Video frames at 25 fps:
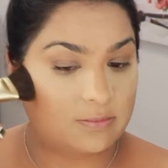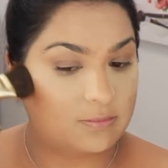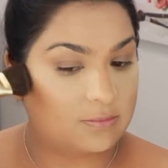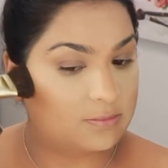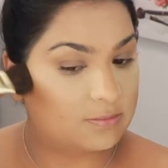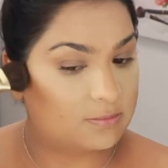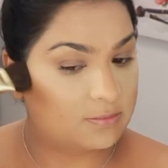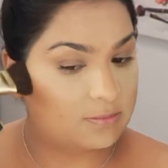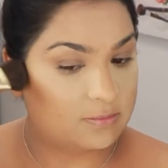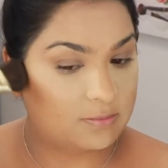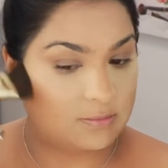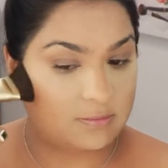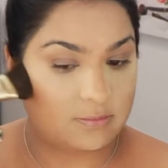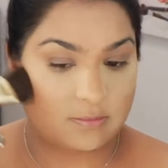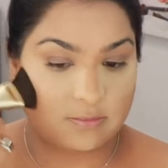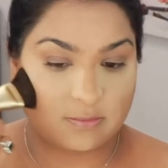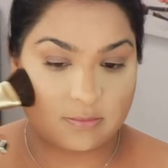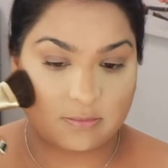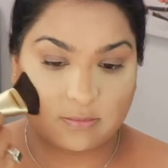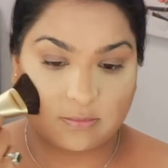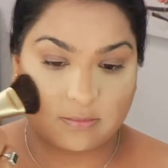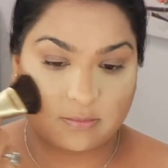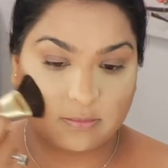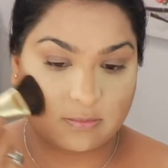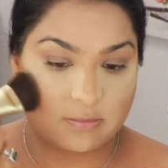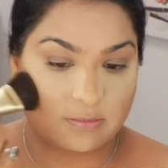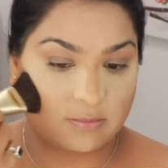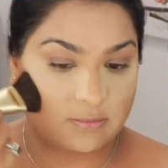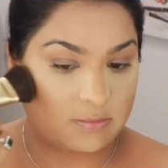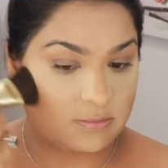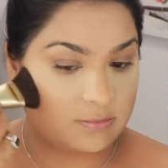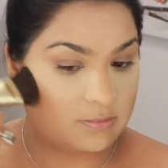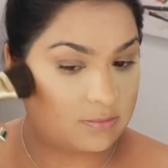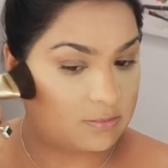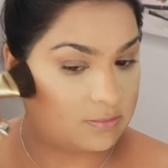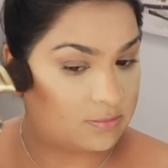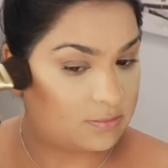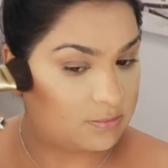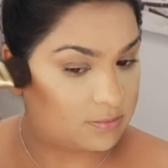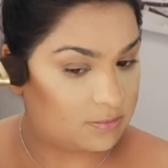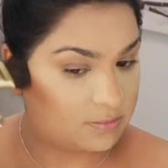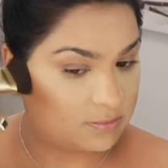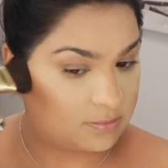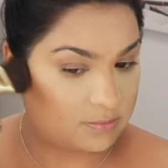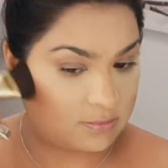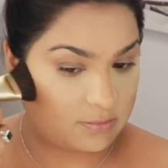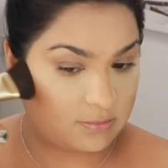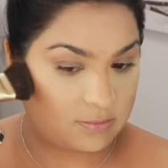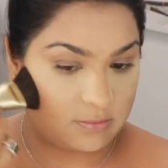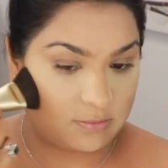and use this to carve out my
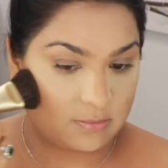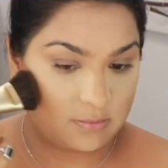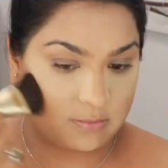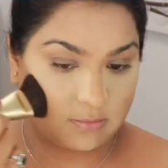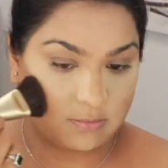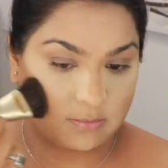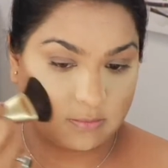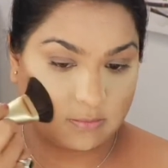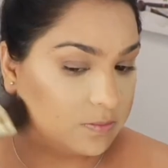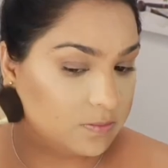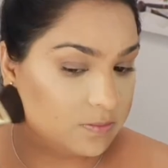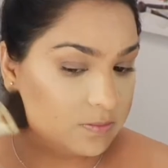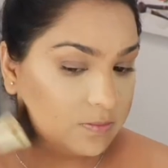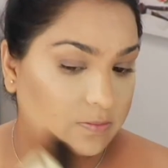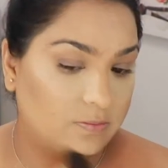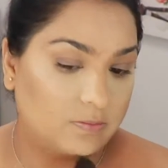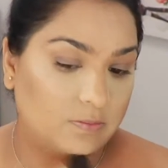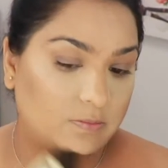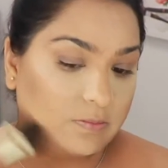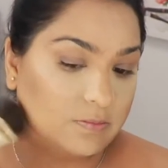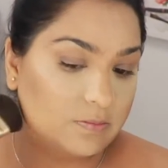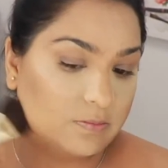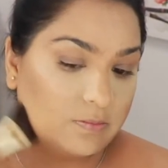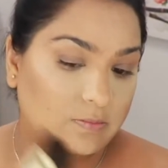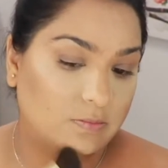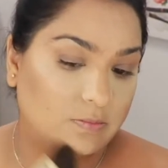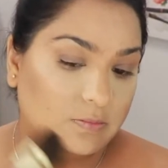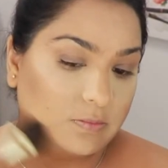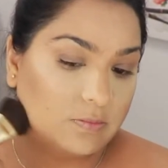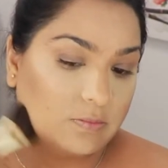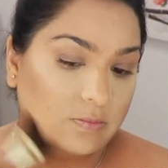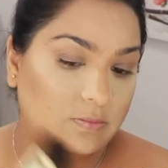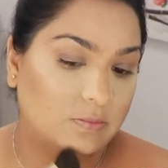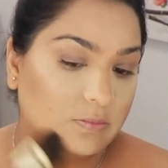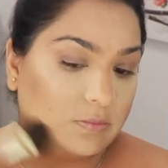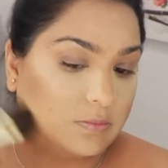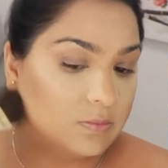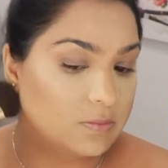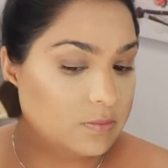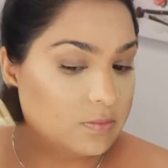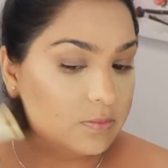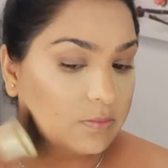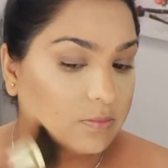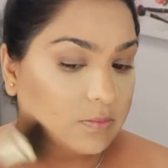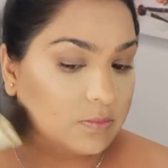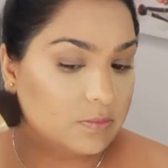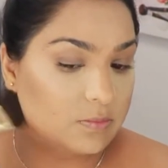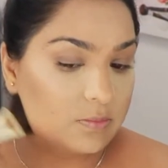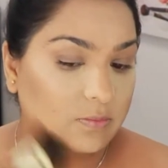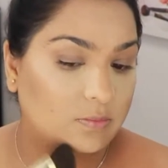cheekbones, and I'm just going to take this
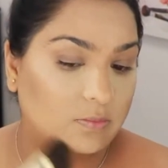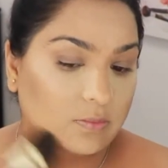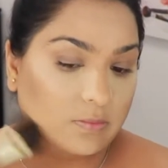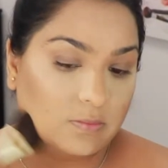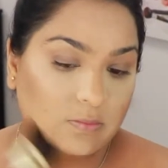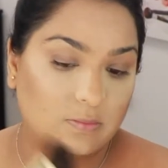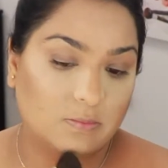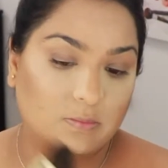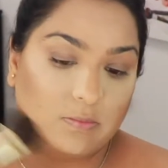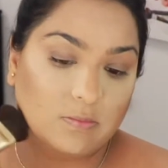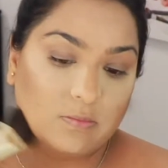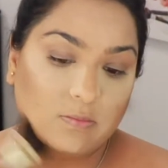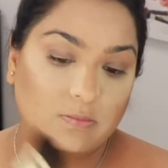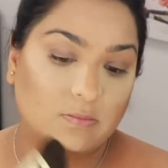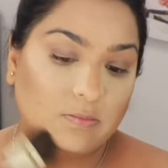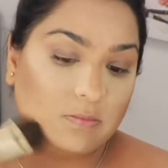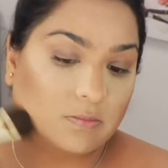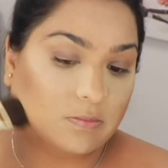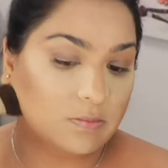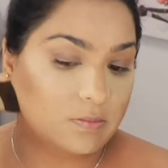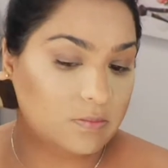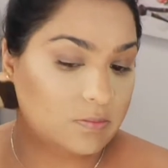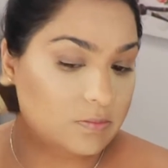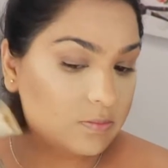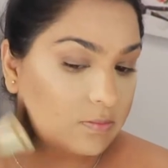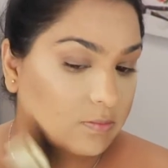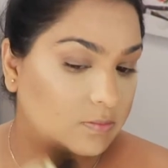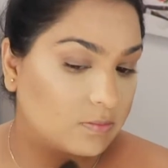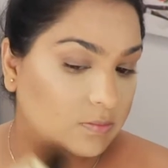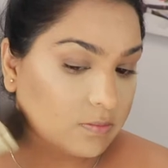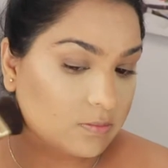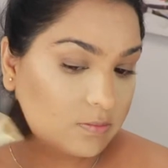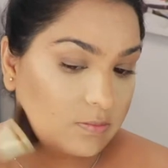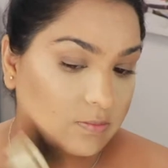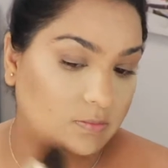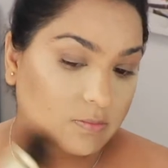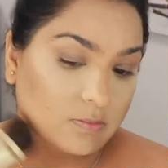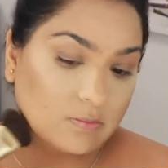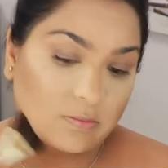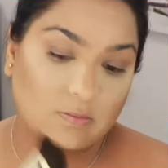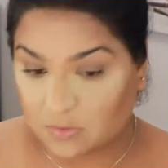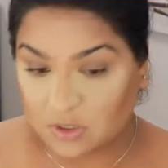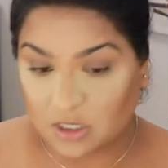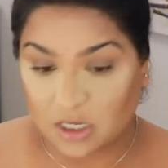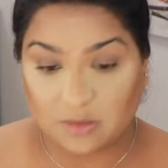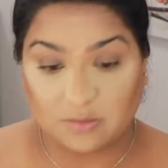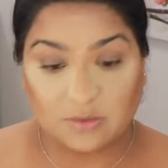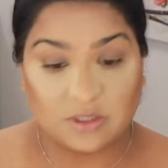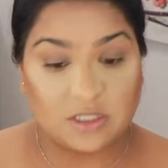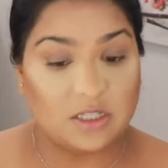along my jawline.
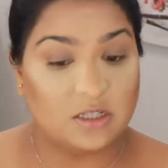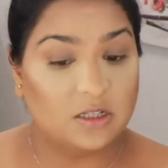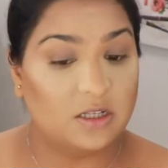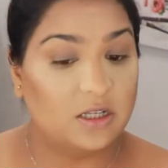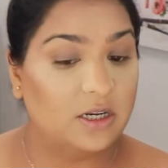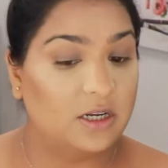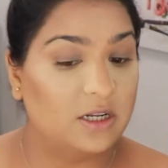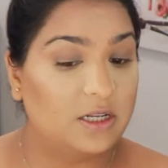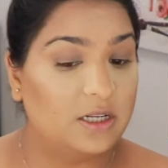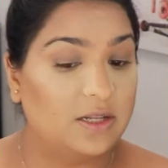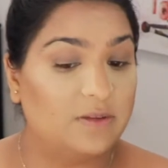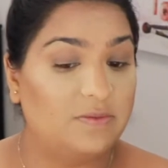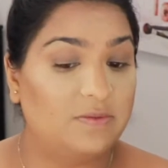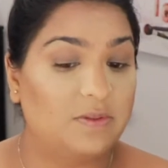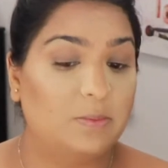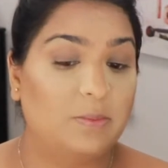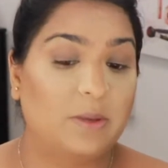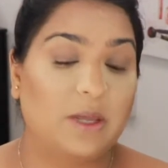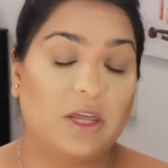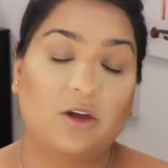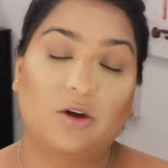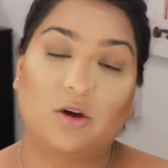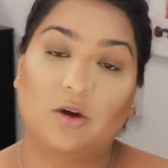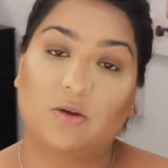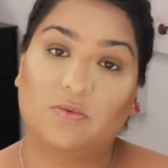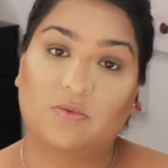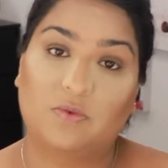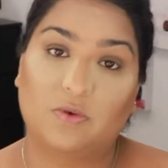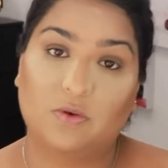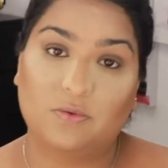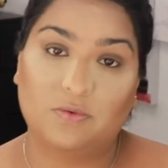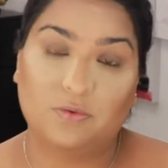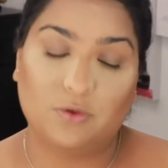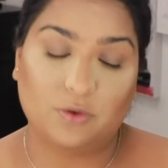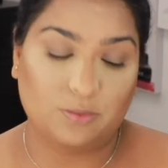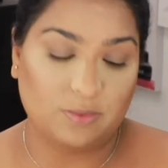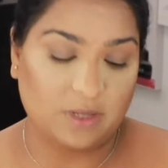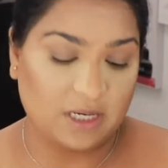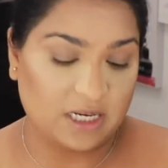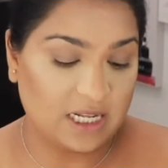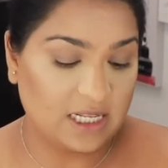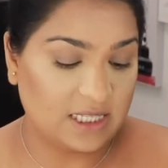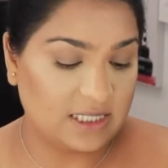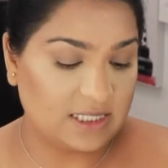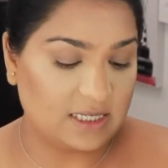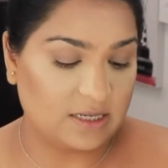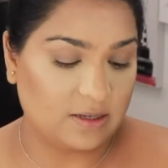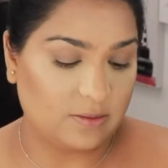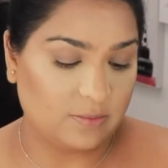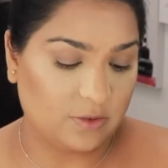I'm still going to leave the bake on for a few minutes,
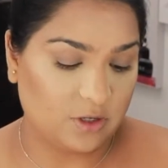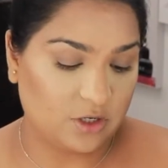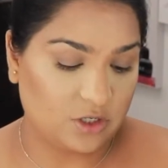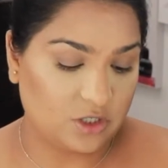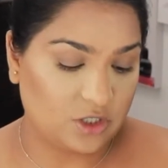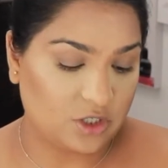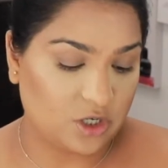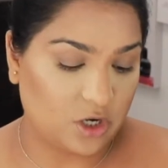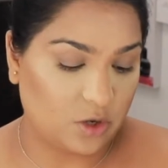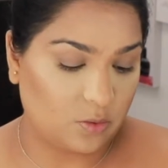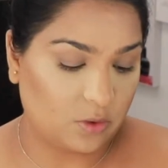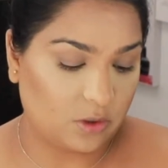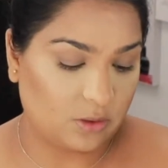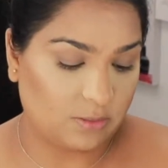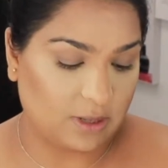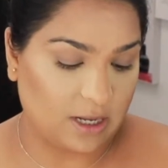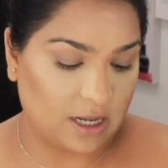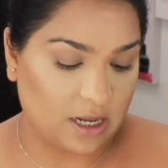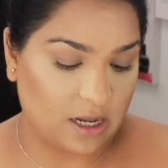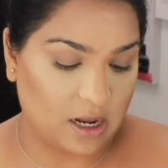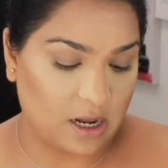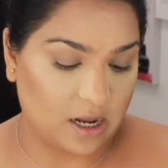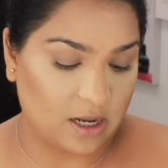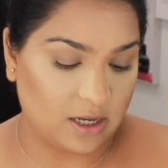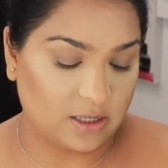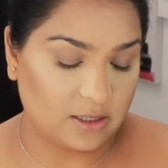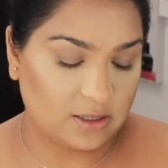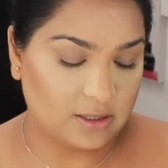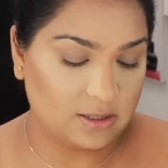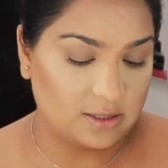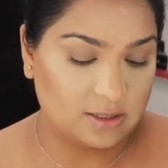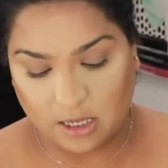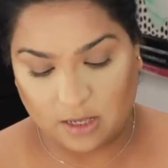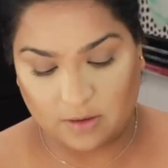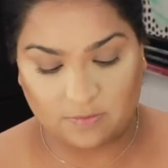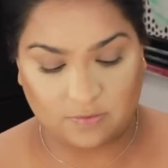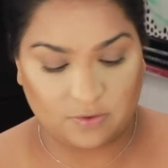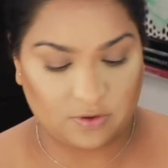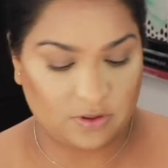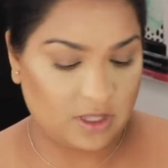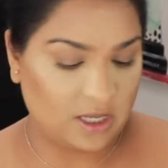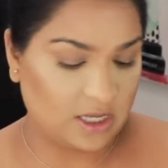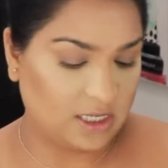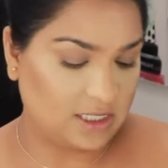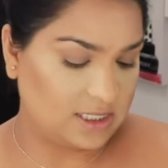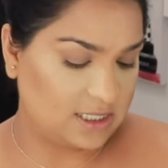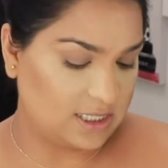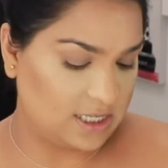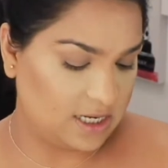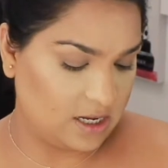and I'm going to start with my eyes. And for that
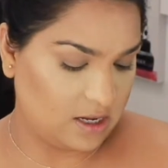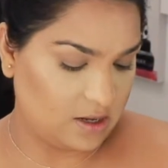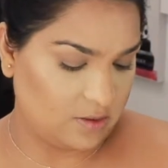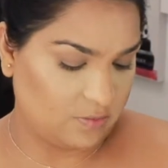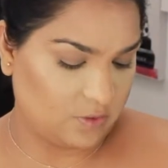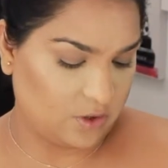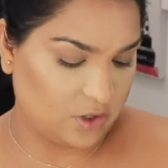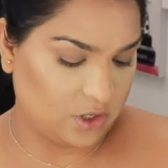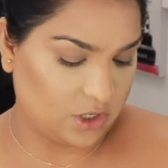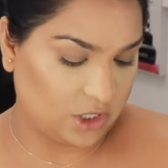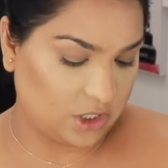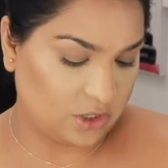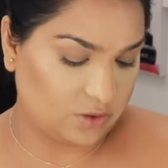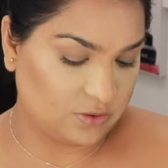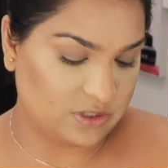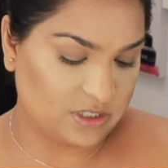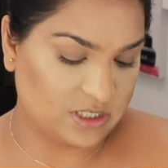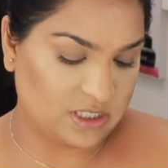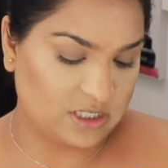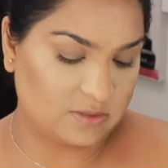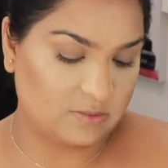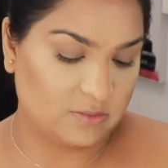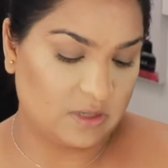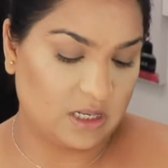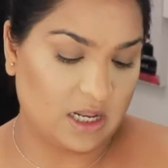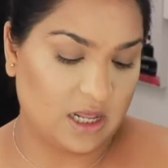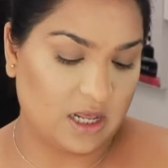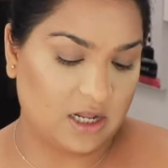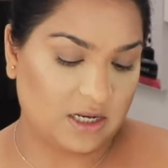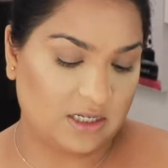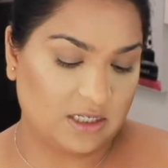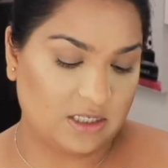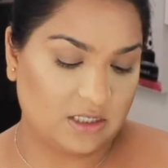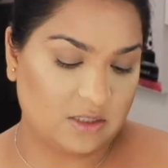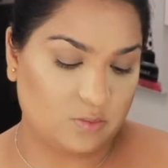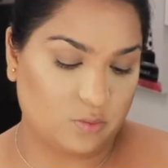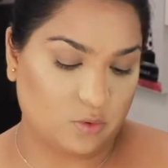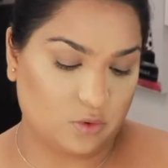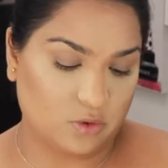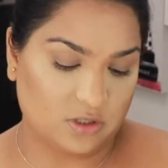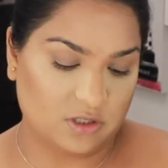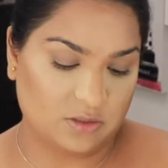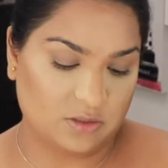today, I'm going to use this Milani's Bold